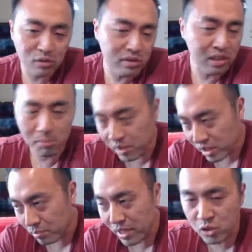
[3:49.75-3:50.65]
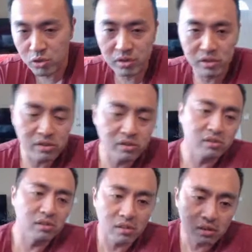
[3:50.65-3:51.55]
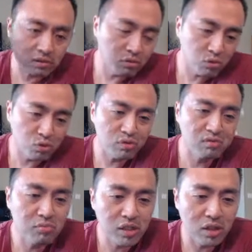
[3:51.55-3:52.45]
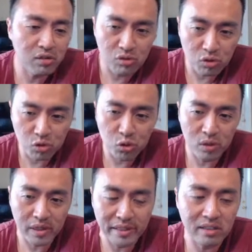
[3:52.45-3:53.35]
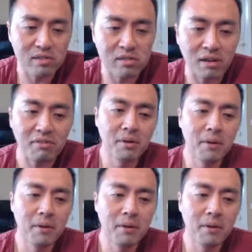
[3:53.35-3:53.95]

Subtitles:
You send a bunch of messages, and then the usual LinkedIn stuff.